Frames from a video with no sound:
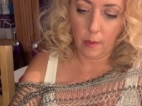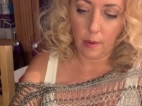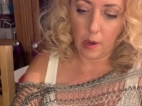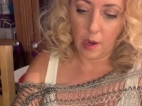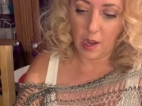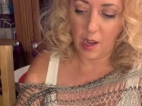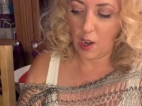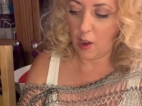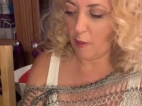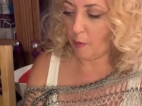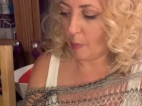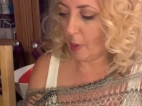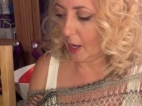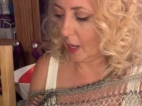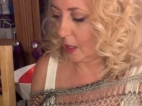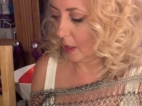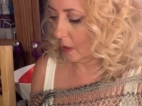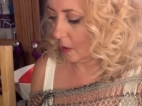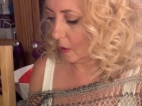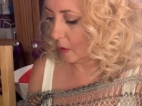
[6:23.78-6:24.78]
I love
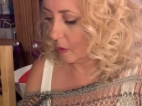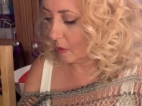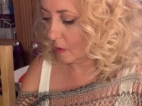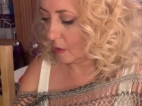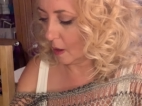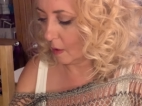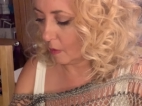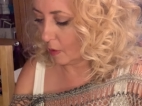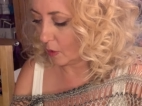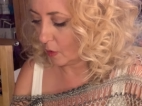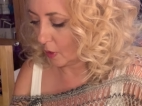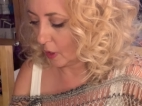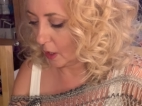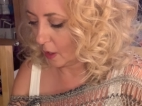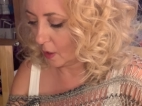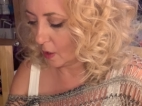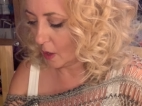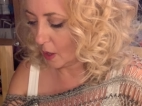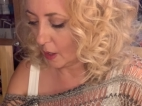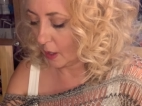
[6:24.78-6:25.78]
being in the conservatory,
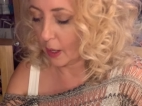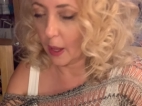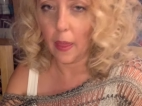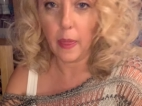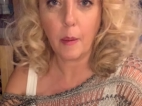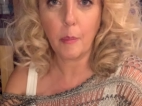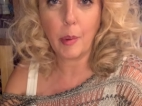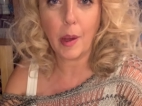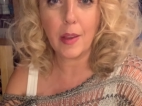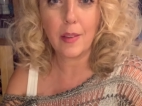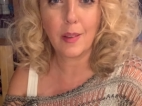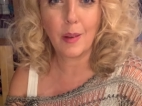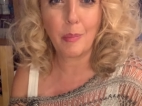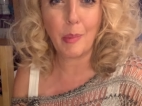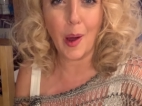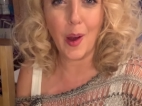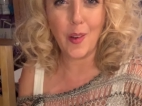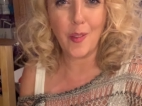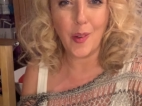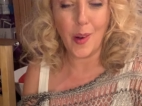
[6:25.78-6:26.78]
kind of get the best of
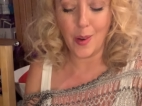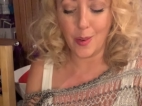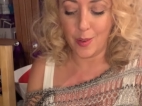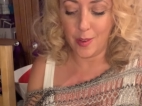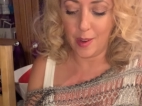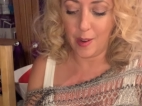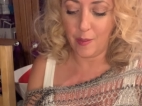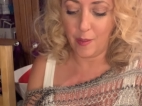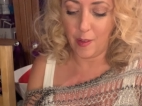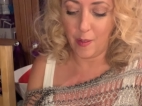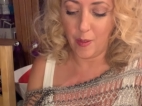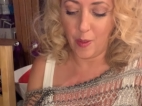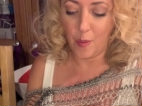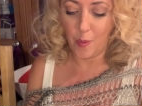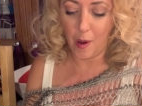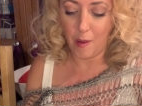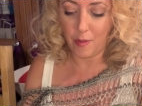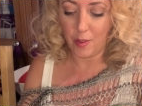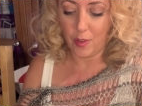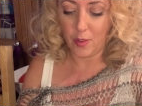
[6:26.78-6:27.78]
both worlds, even if the
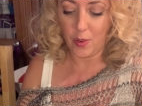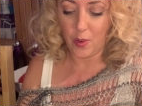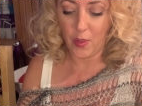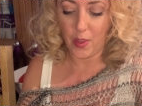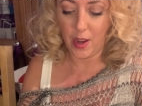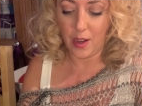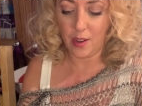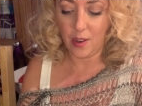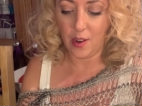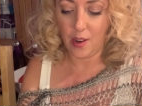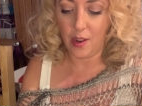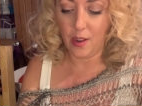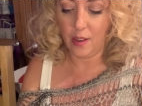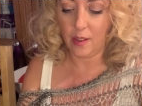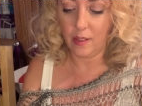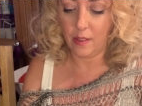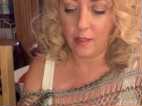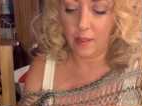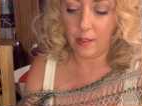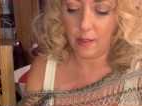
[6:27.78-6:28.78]
weather's not that
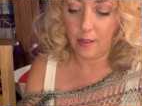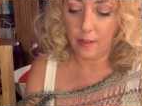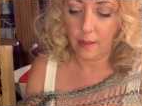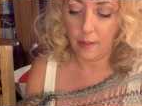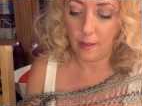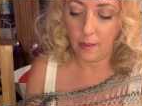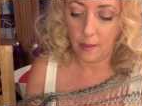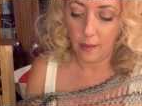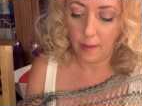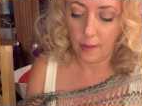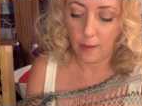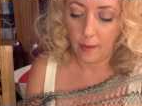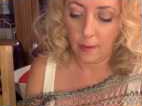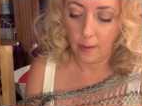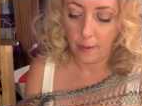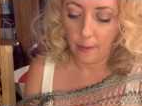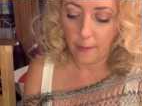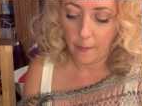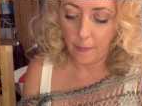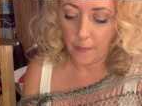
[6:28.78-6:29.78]
nice.
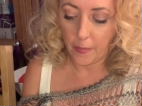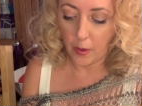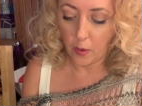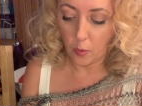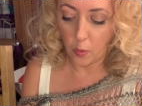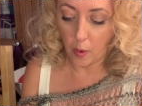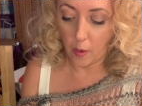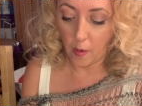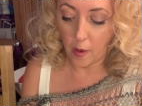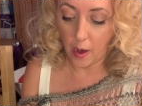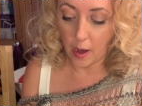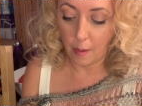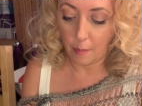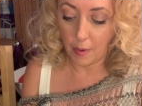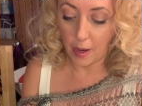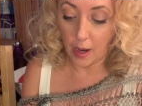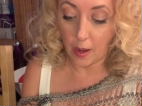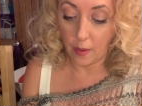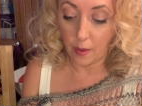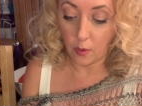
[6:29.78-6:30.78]
That's where I am
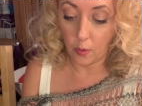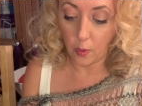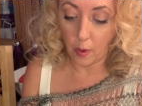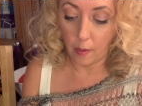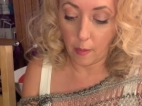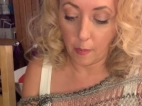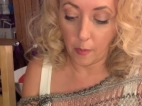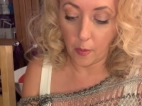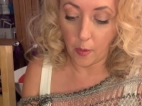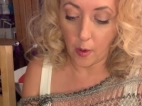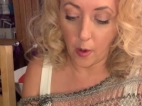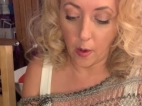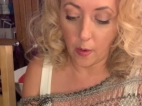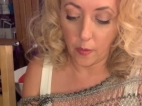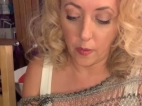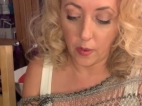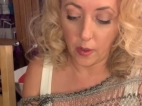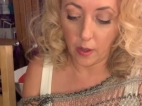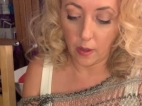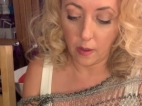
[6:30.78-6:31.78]
now, that's where I'm
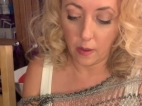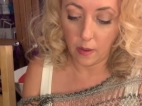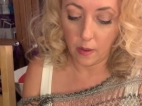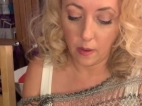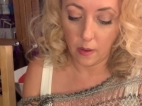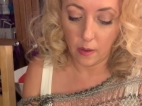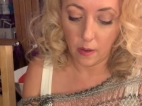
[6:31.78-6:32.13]
crafting.